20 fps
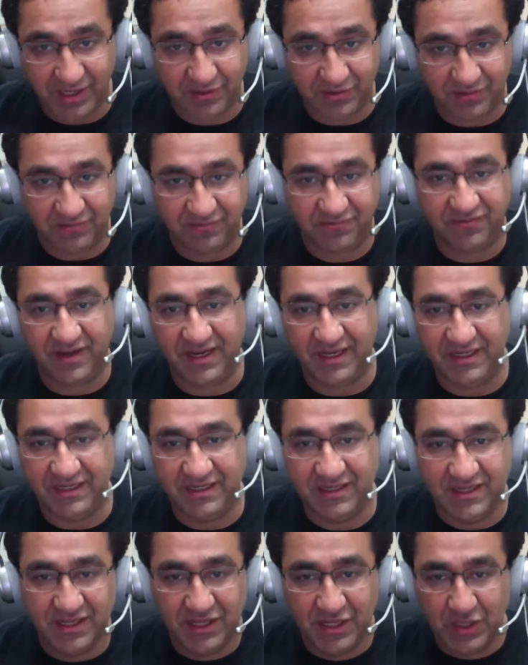could find,
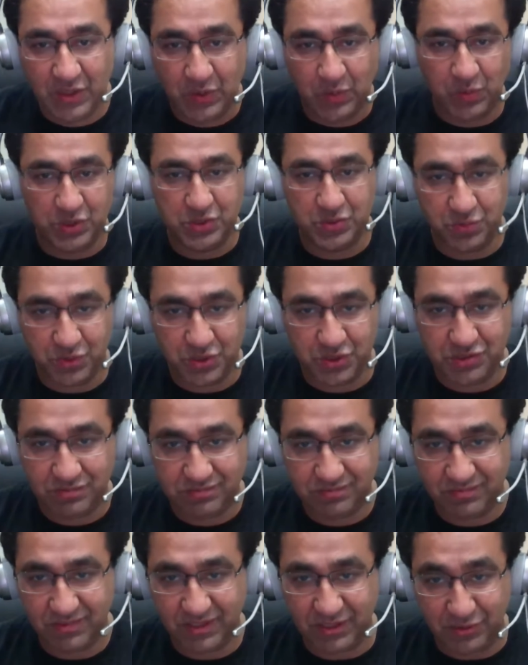which
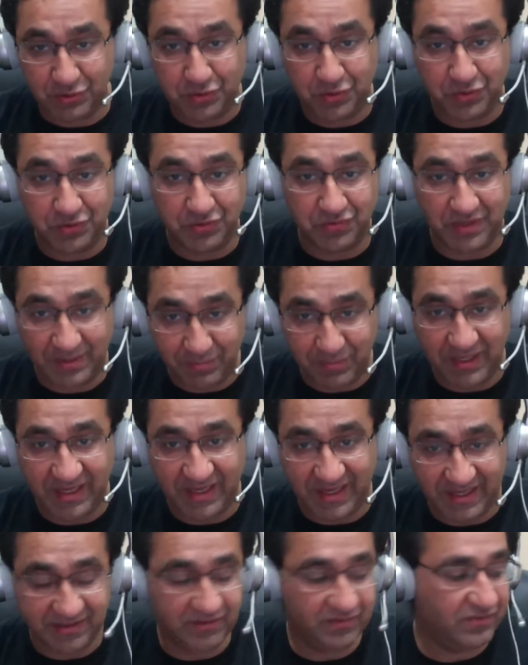could
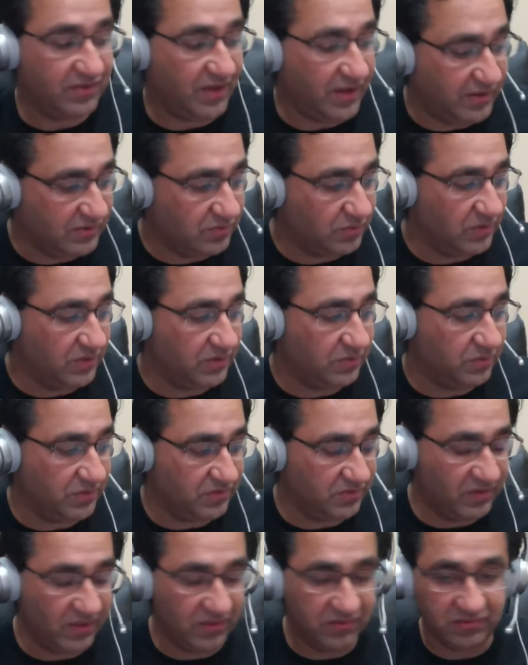replicate the size,
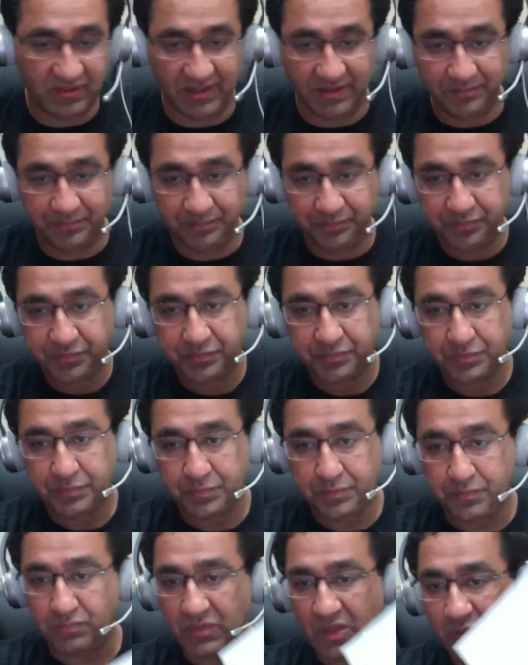was this thing,
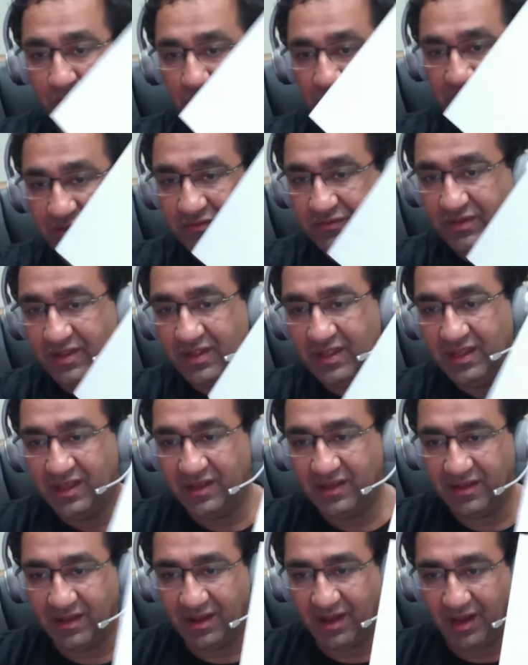which is
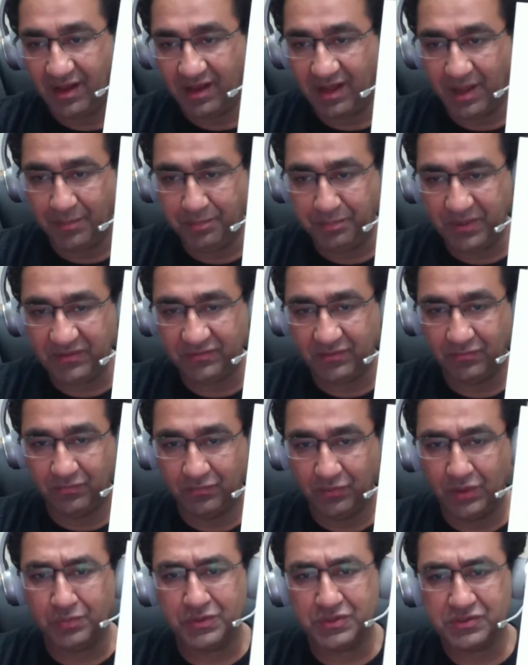a piece of
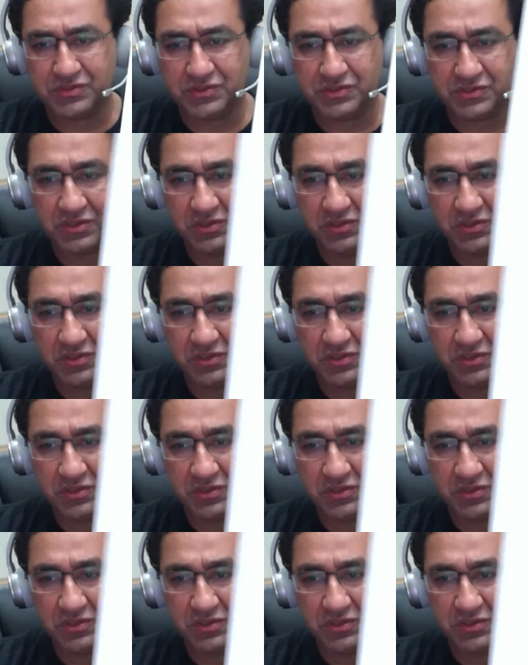wood which just